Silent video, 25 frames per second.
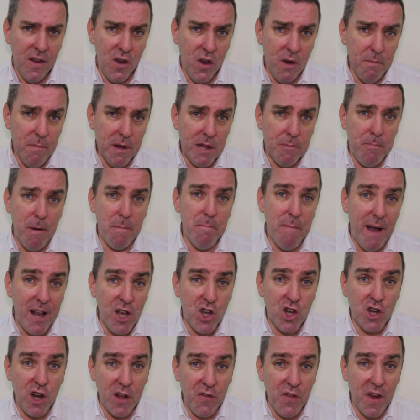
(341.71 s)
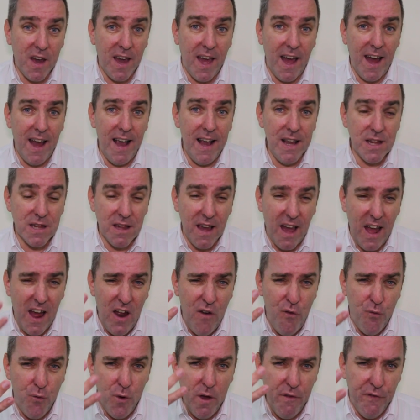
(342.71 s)
You must be mentioning the case
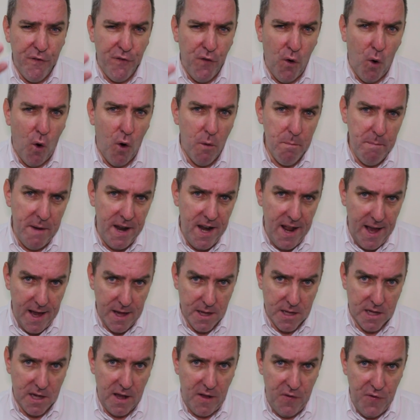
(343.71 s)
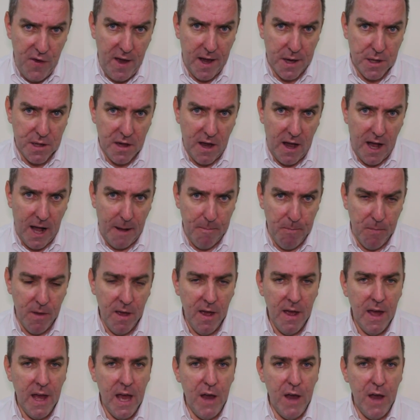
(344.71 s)
every 4 minutes in the exam.